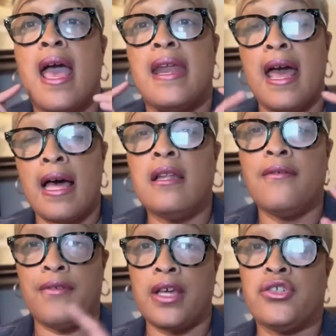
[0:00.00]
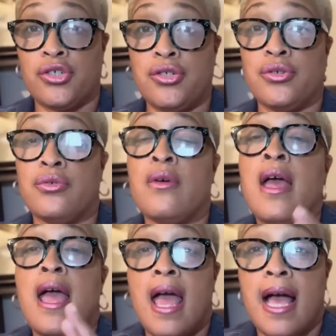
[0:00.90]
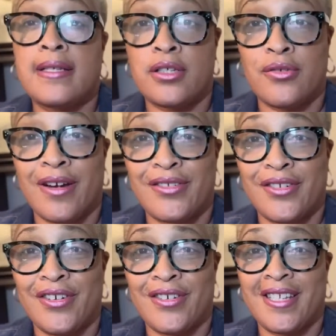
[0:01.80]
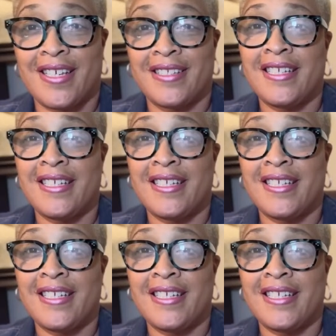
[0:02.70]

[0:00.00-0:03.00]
and elevate you as a director of nursing.